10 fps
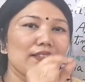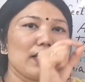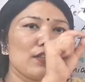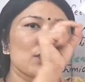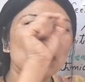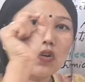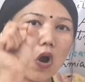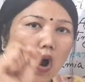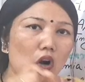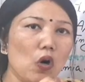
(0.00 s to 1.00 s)
this
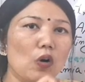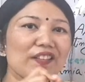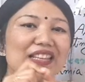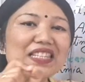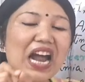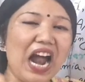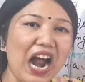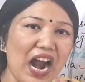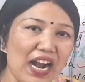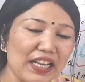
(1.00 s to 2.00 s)
rock or this
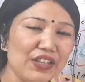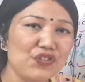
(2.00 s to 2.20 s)
hard